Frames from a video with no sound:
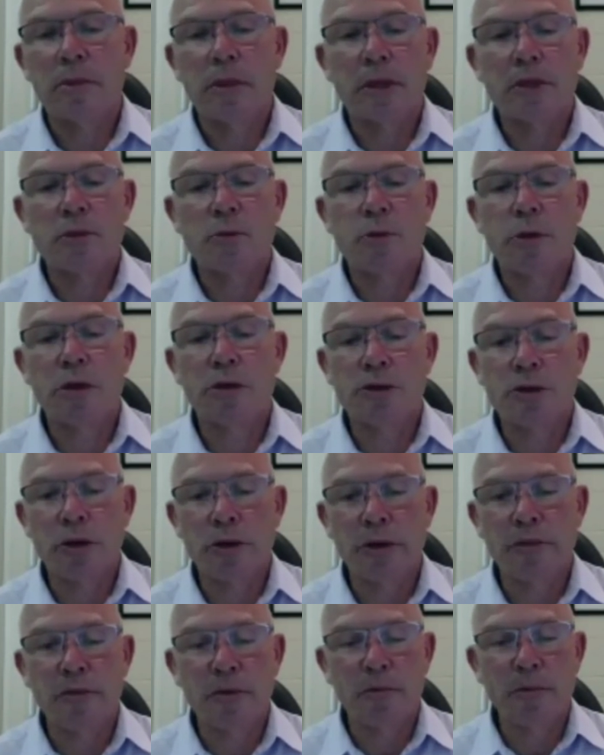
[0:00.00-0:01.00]
that's,
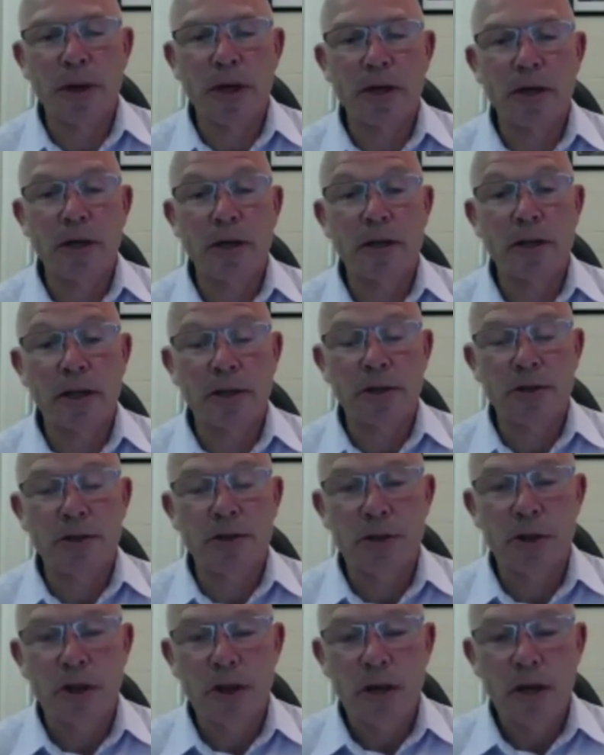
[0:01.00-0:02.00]
sorry for butting in,
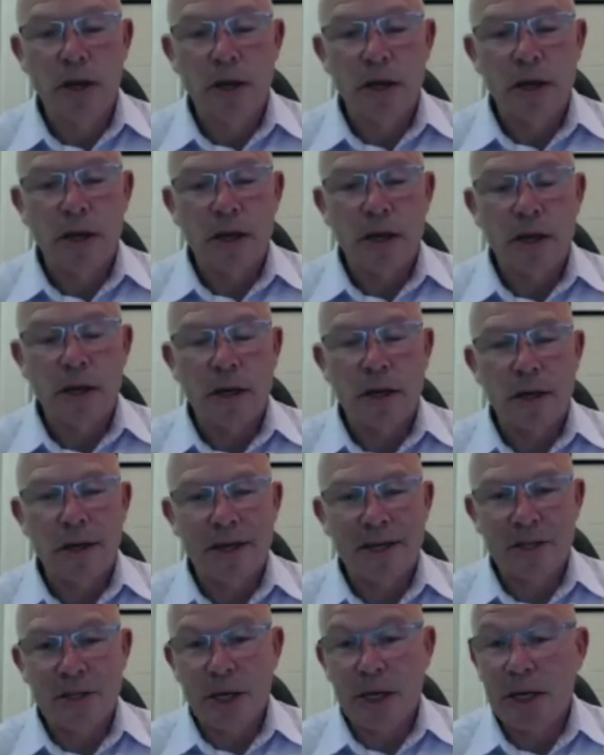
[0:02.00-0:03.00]
that's
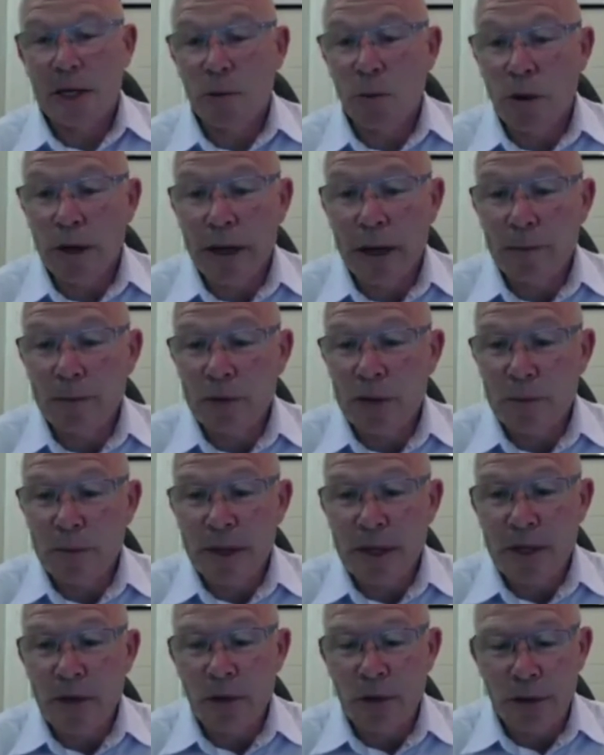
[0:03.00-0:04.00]
exactly what happened to
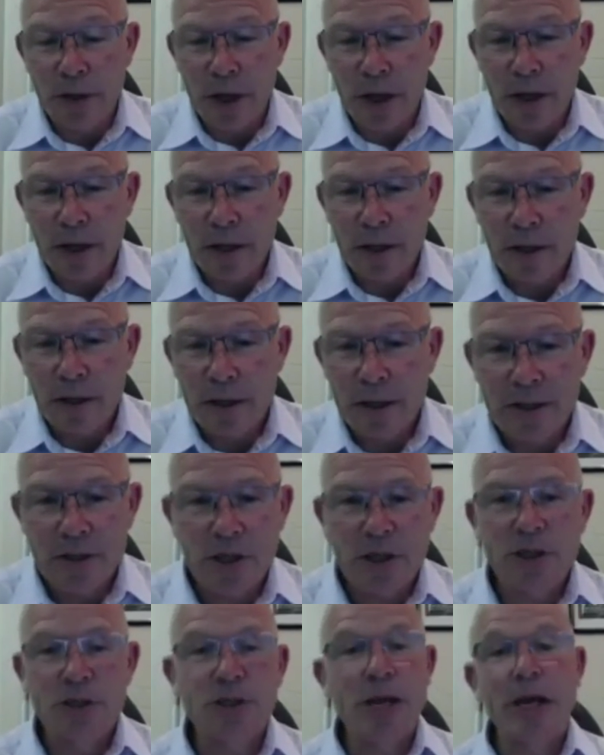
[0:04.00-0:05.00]
me, Uday. It's
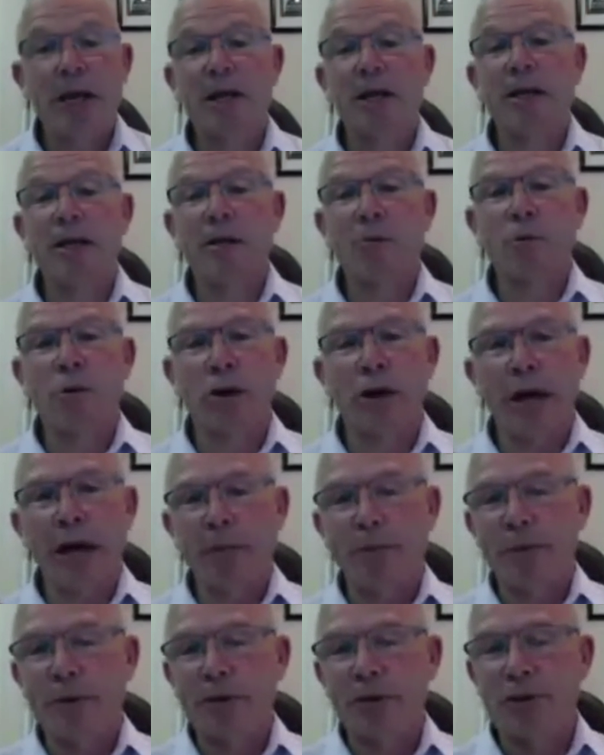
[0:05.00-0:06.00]
exactly what
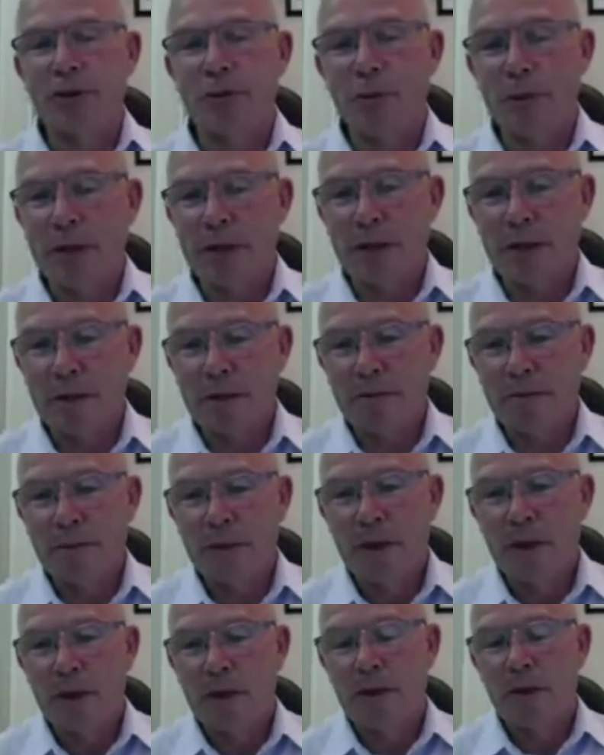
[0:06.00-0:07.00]
happened to me.
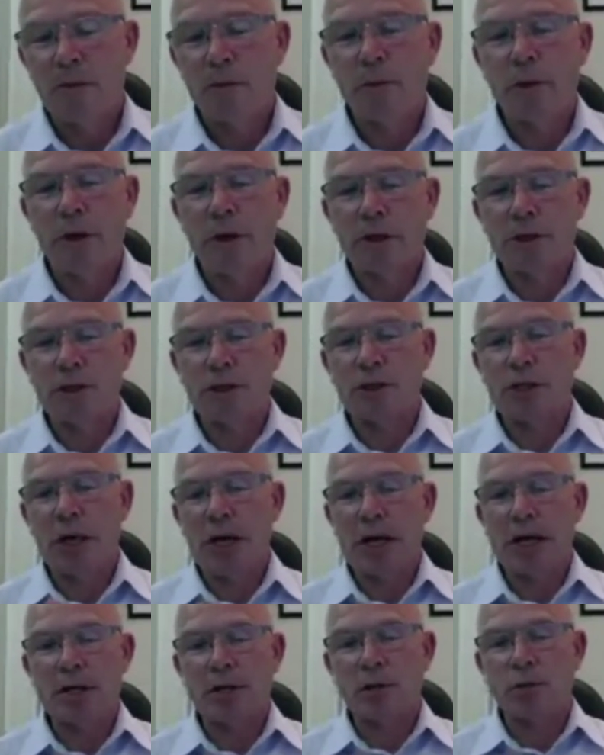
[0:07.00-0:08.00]
When I
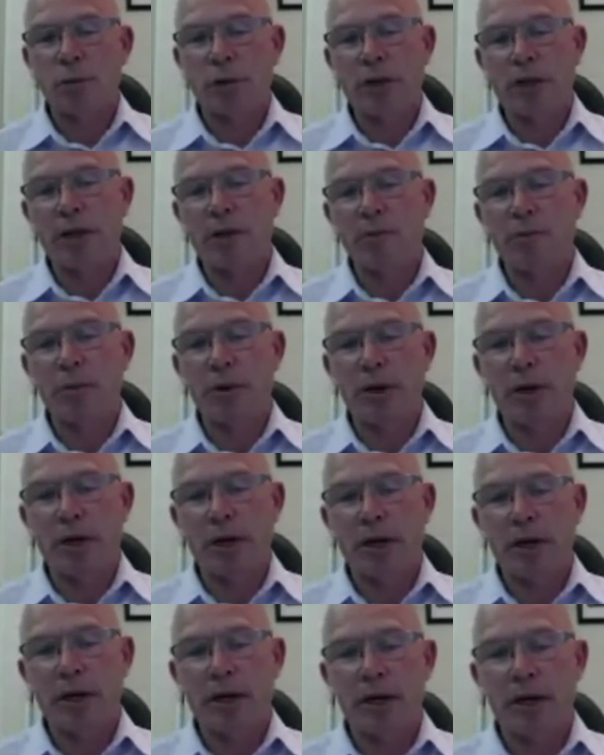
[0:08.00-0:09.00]
started with
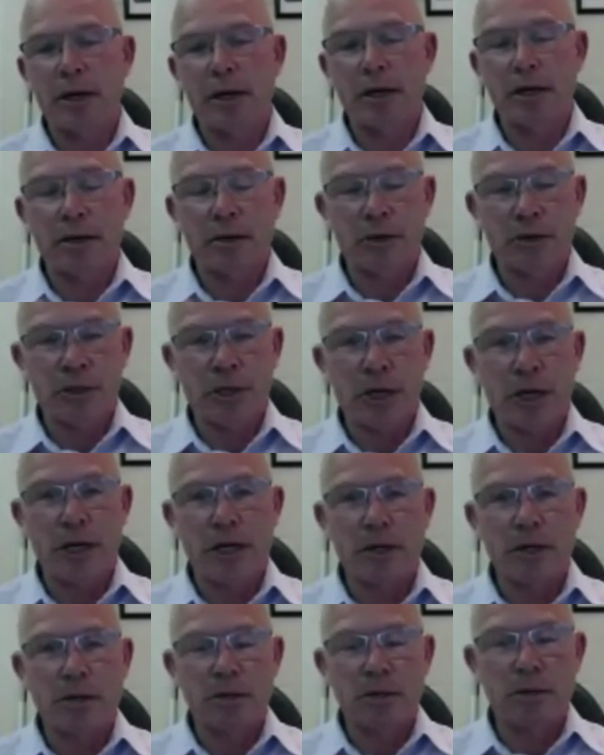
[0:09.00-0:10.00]
MPA and
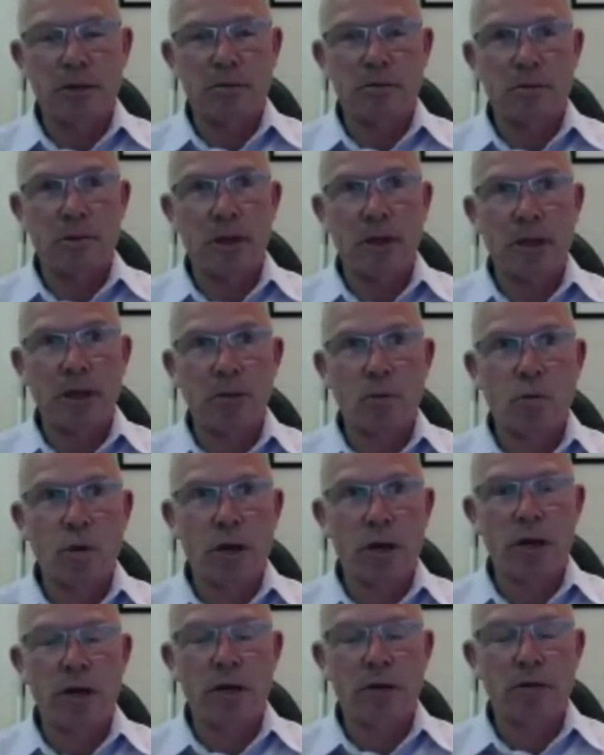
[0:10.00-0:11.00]
started thinking,
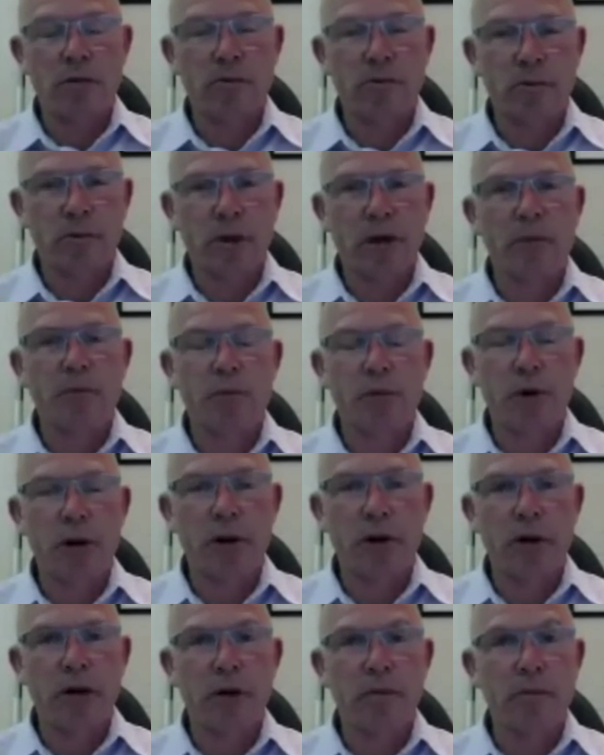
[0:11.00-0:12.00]
wow, great
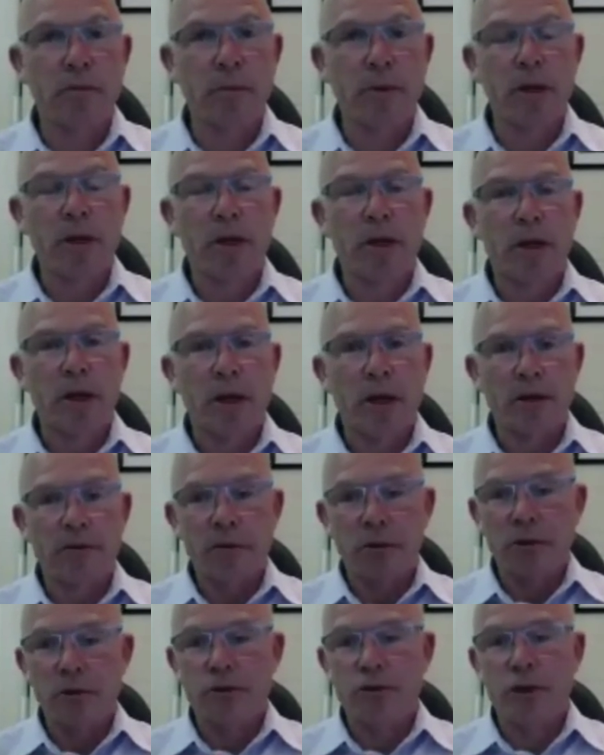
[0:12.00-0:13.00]
program,
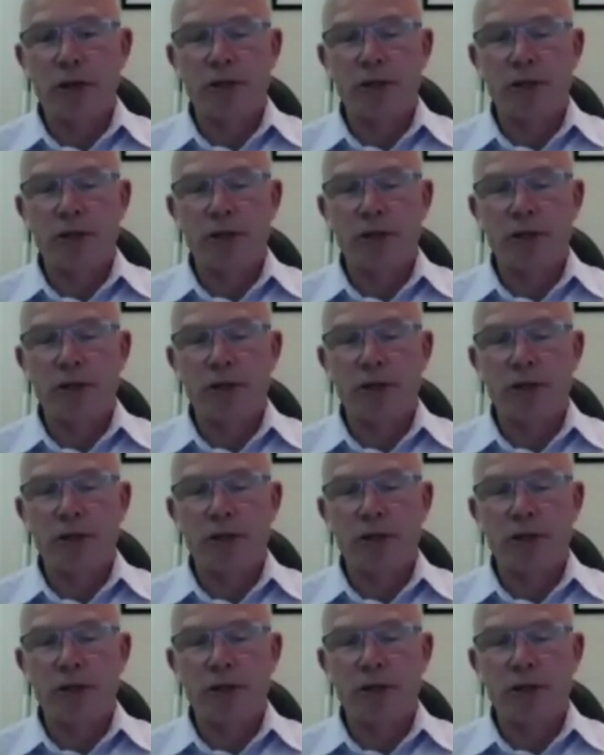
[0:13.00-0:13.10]
I've got